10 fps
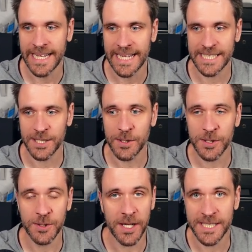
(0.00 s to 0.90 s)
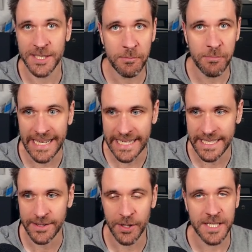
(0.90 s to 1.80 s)
It's also not as
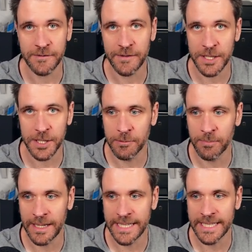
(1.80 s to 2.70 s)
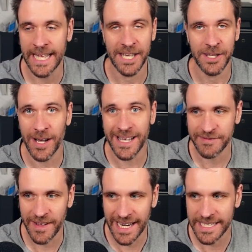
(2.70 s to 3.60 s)
complete, not as feature complete, not as
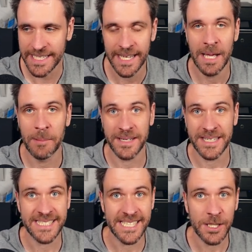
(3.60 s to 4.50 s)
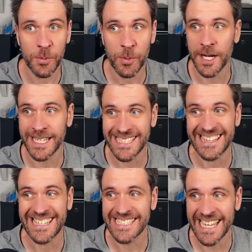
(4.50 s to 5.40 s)
valid, but it still works
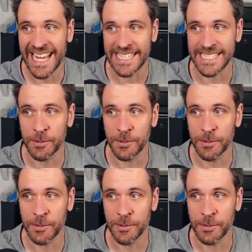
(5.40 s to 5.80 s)
in this case.